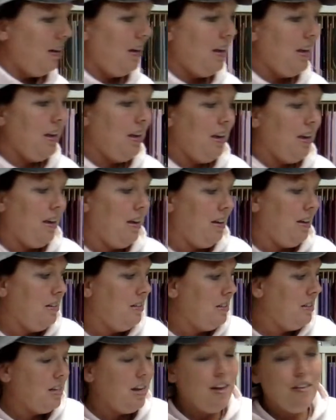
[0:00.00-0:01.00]

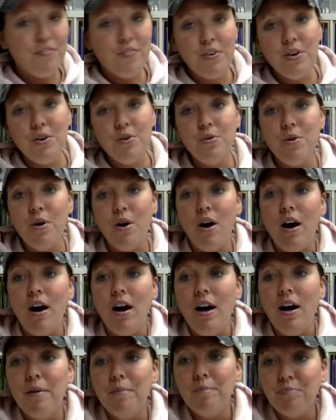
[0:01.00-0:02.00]
And if you
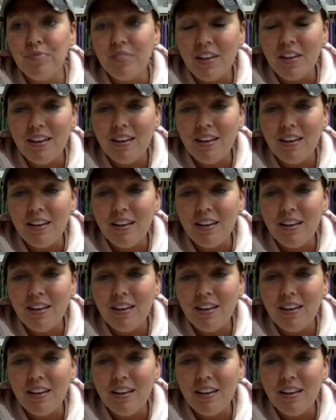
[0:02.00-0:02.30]
um,